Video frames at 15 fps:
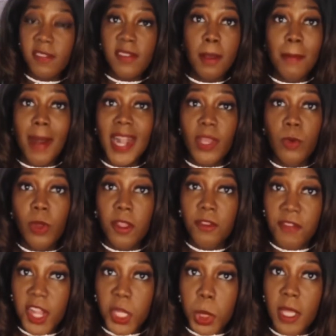Somebody will
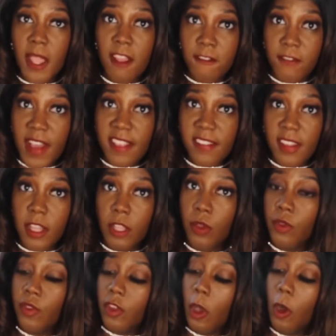eventually invest in
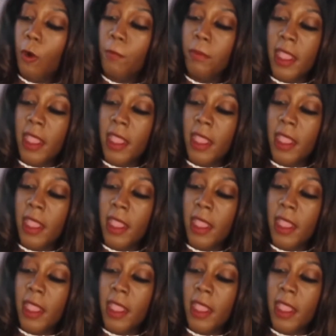you. So